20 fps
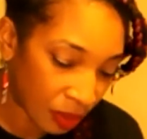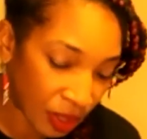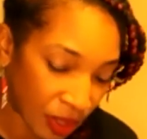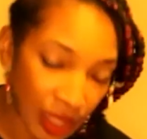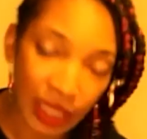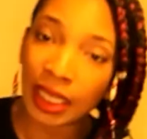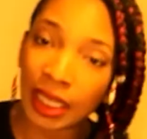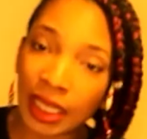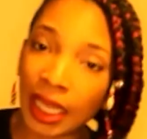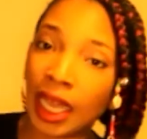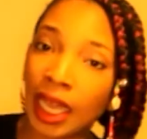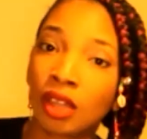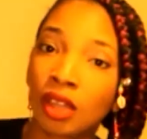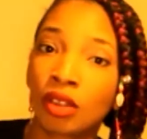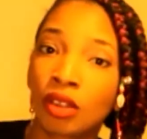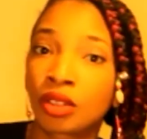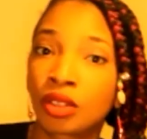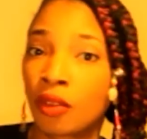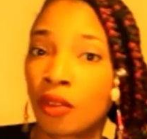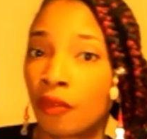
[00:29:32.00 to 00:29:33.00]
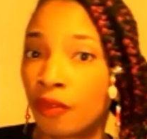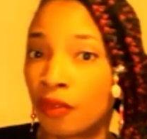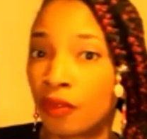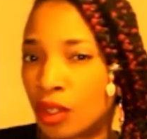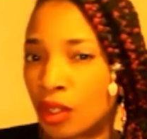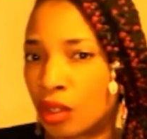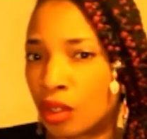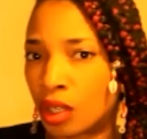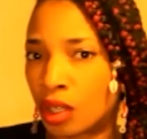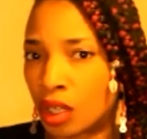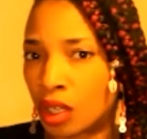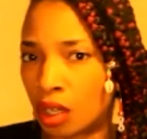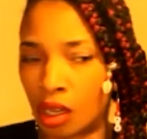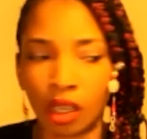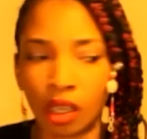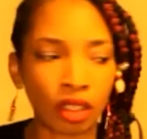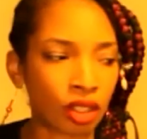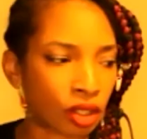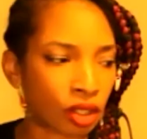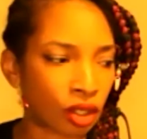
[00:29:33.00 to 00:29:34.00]
a towel on the floor
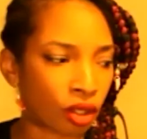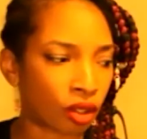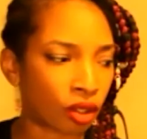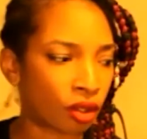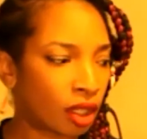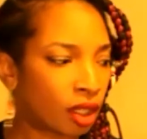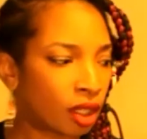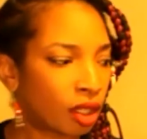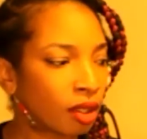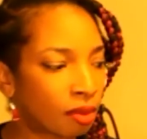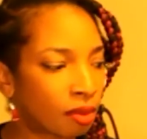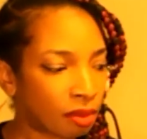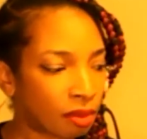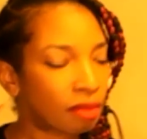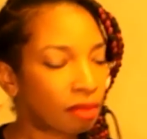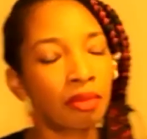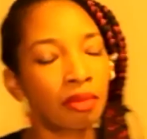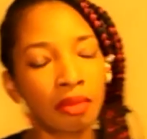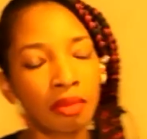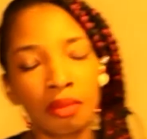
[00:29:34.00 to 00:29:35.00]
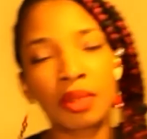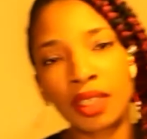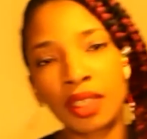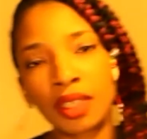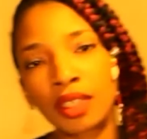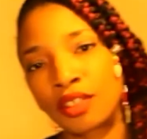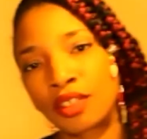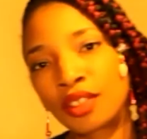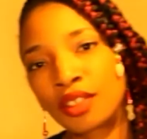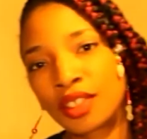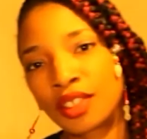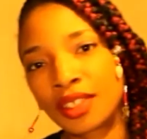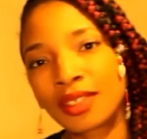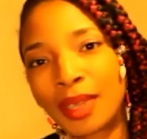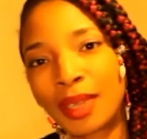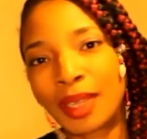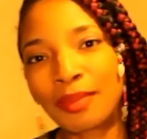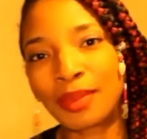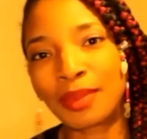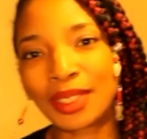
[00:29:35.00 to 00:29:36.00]
also, because you just
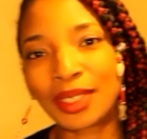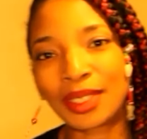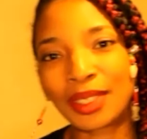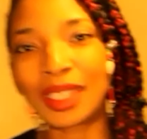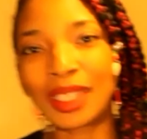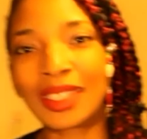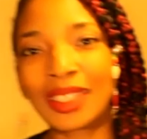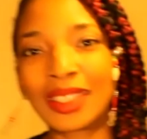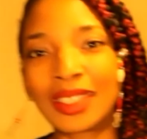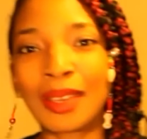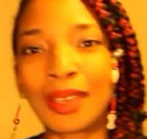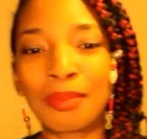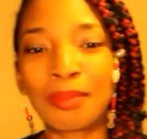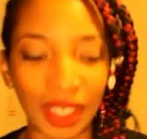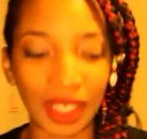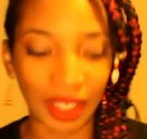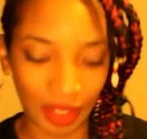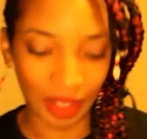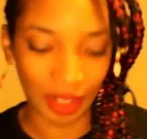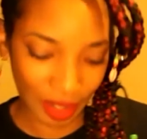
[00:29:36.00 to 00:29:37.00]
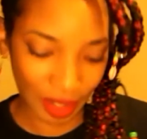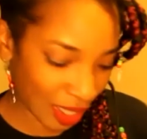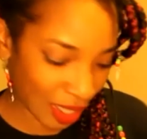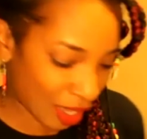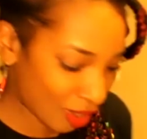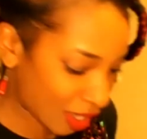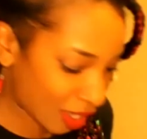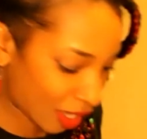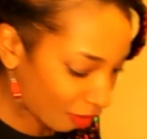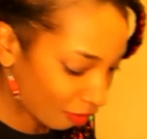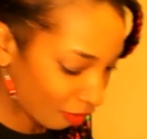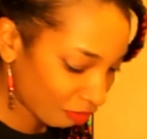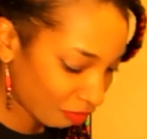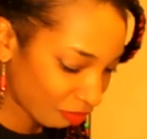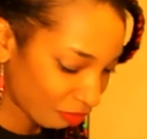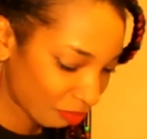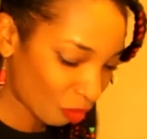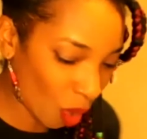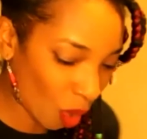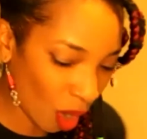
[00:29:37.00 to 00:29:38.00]
might be sweating that much, and now you got
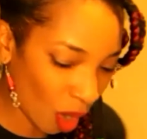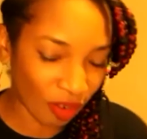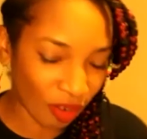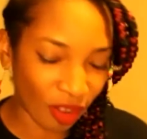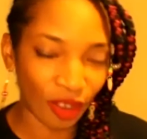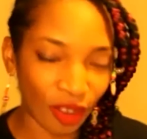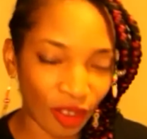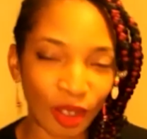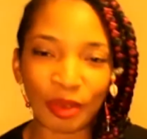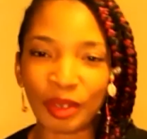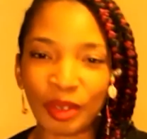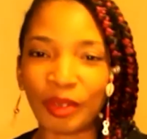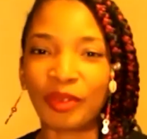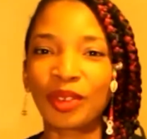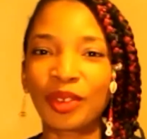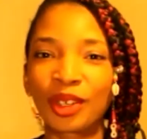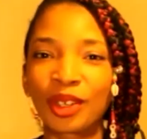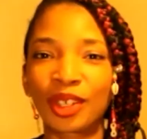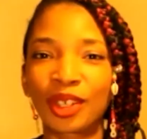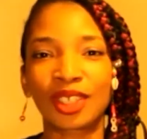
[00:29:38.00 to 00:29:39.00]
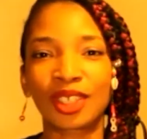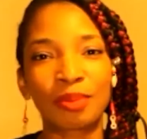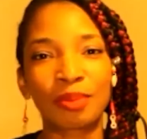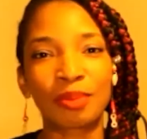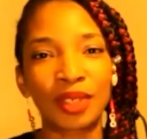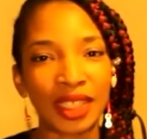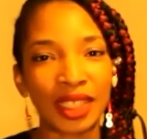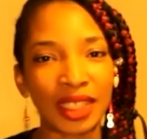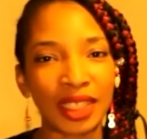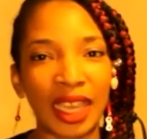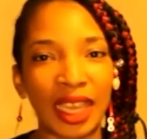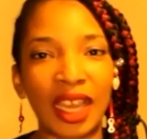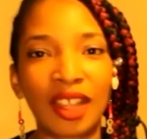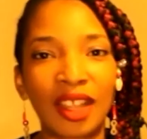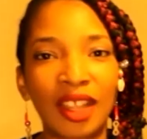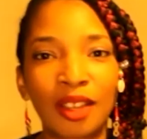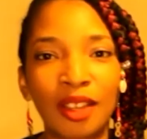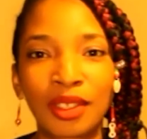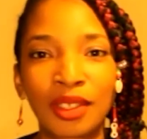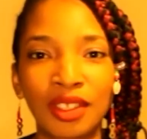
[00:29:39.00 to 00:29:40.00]
water all over the floor. So put a towel
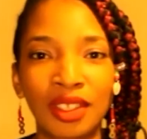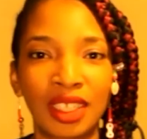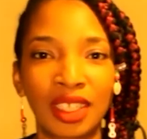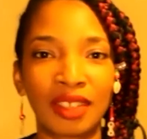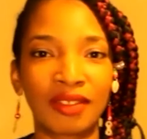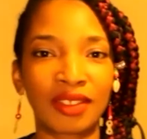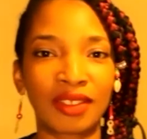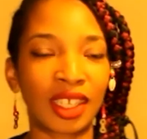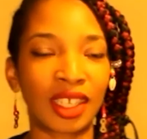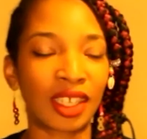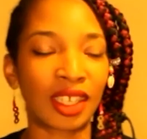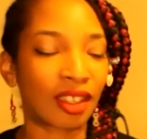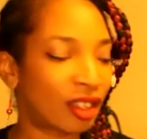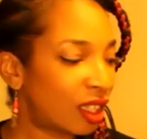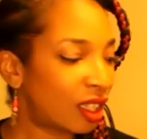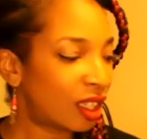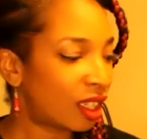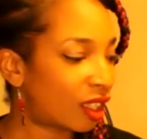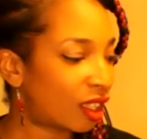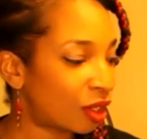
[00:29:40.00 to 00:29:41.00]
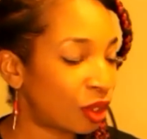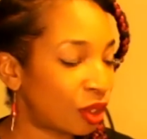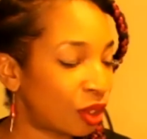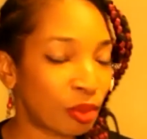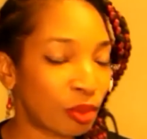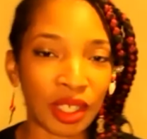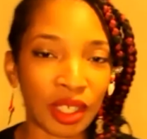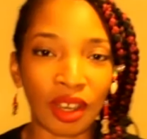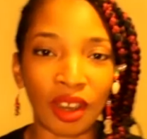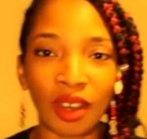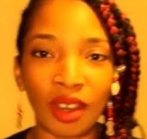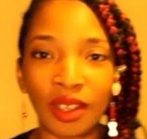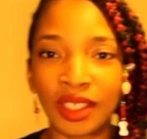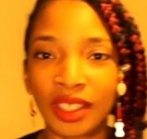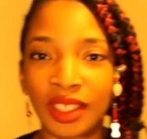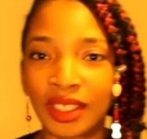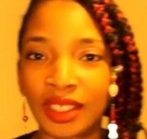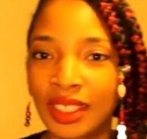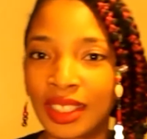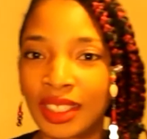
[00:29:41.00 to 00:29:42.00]
up underneath there, and then you'll be all
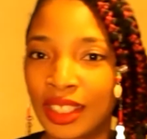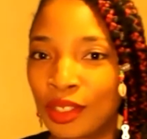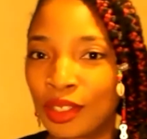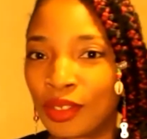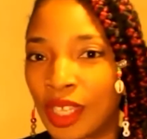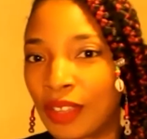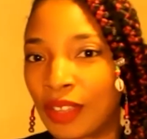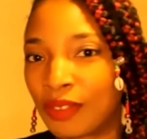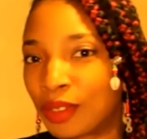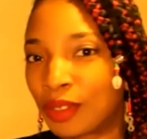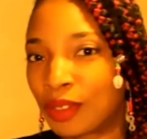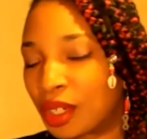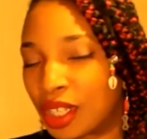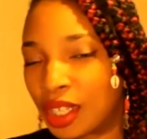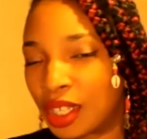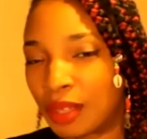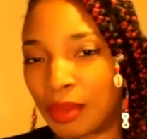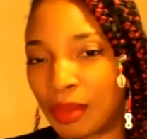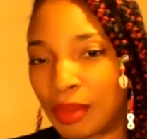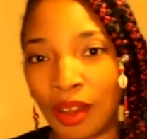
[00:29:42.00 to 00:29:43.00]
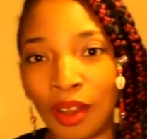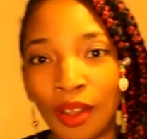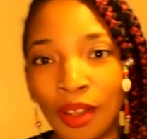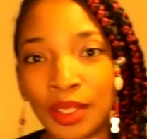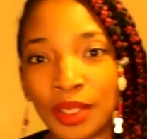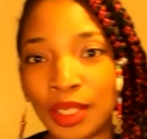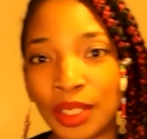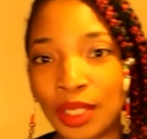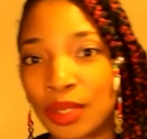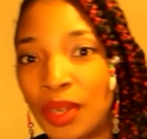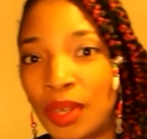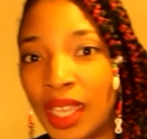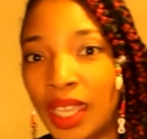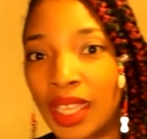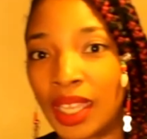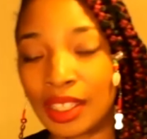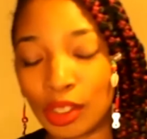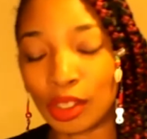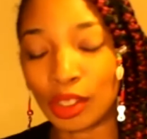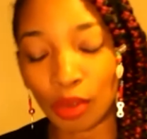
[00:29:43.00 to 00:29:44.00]
good, and you don't have to worry about all the sweat
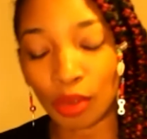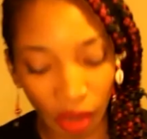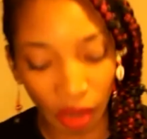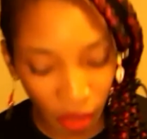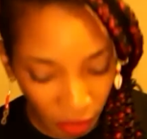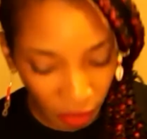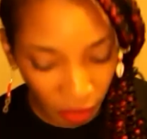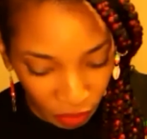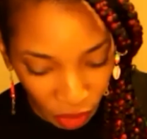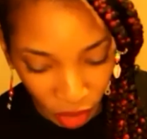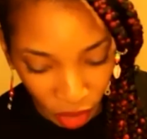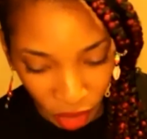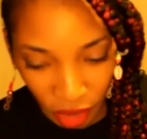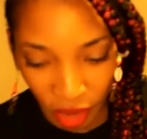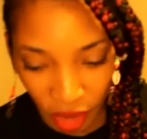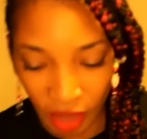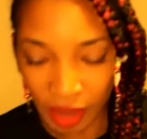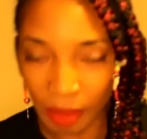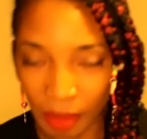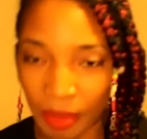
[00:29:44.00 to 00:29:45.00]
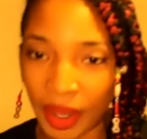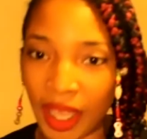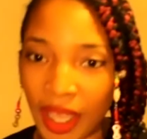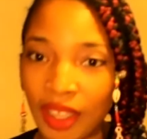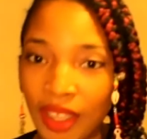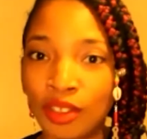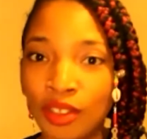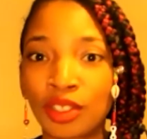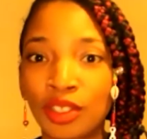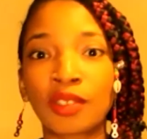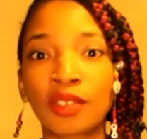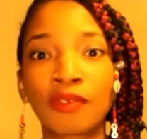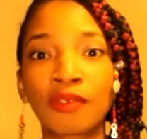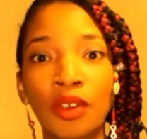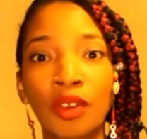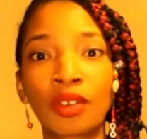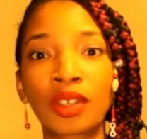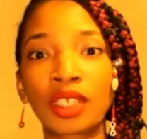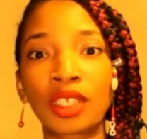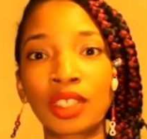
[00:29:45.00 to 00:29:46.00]
that's going on the floor on the bike. You can just
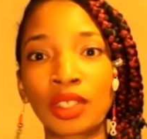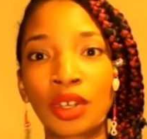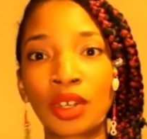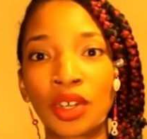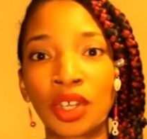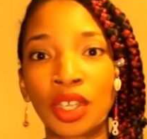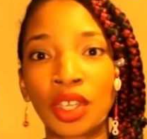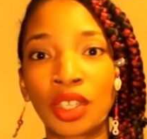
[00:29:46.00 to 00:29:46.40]
focus on